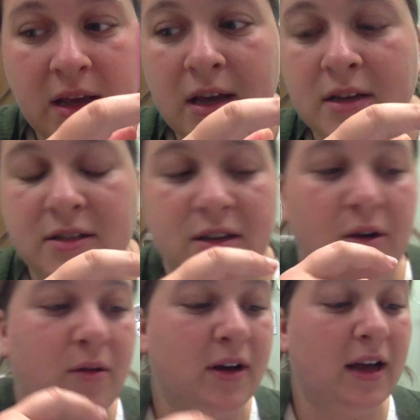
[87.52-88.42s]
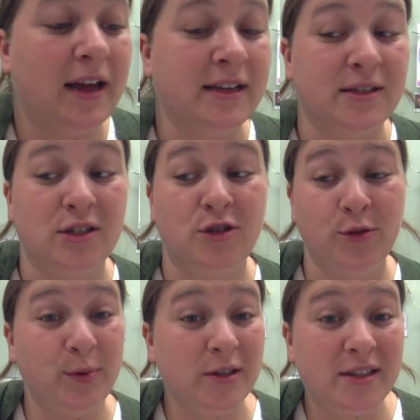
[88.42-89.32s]
So it's
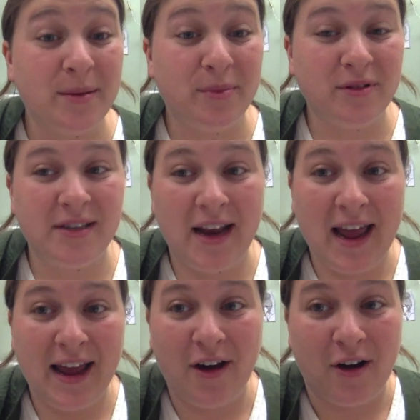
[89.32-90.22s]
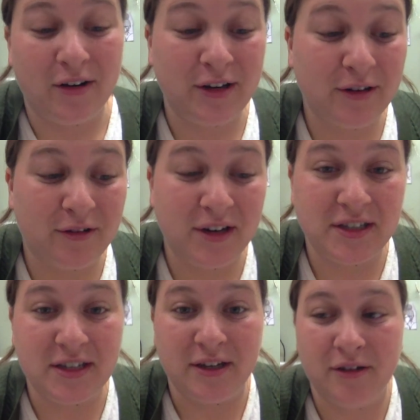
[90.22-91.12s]
super simple today. All you're going
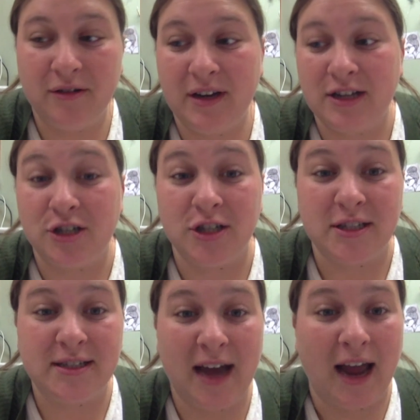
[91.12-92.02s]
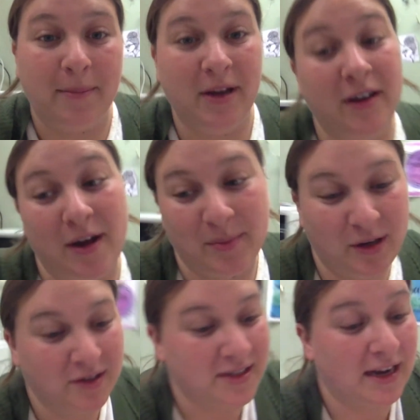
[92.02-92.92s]
to do is just type in
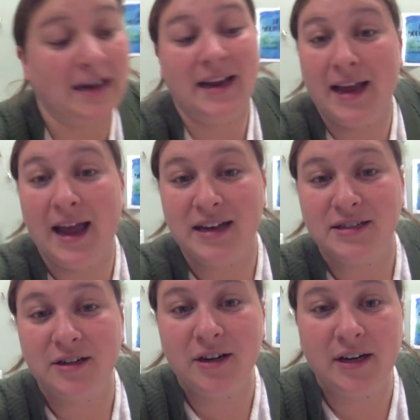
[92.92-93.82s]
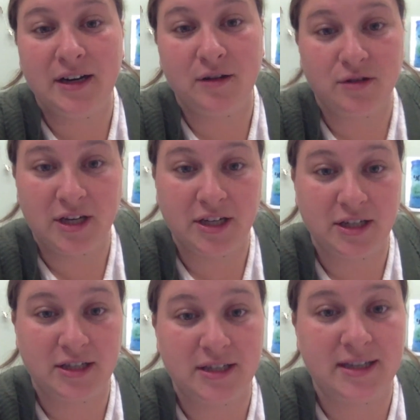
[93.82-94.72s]
numbers and hit enter, and it'll change
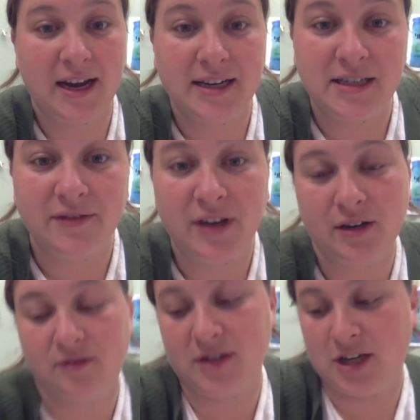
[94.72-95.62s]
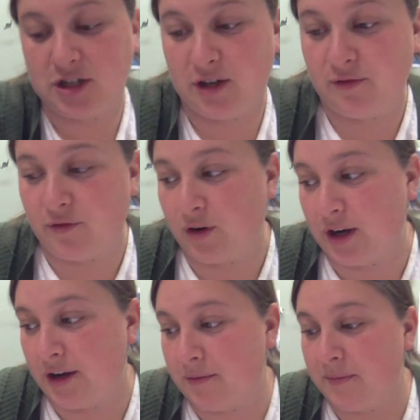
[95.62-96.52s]
it to scientific notation for you.